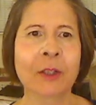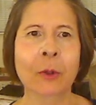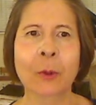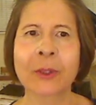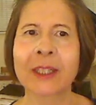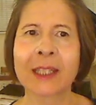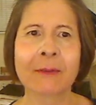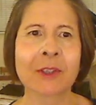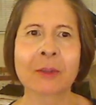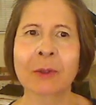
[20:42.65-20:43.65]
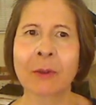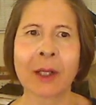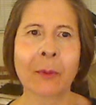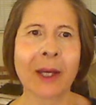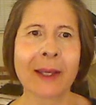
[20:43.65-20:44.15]
and the Lord didn't give it to me
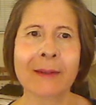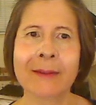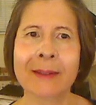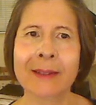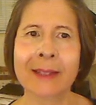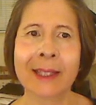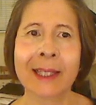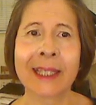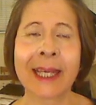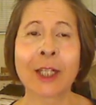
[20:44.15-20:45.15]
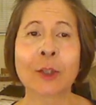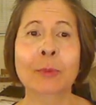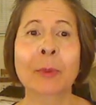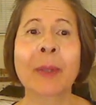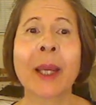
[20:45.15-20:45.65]
right away. He had to
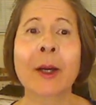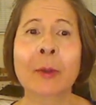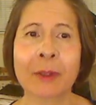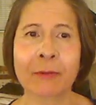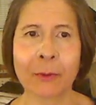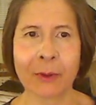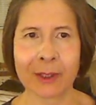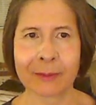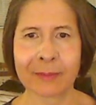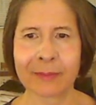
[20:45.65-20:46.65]
prepare me for it.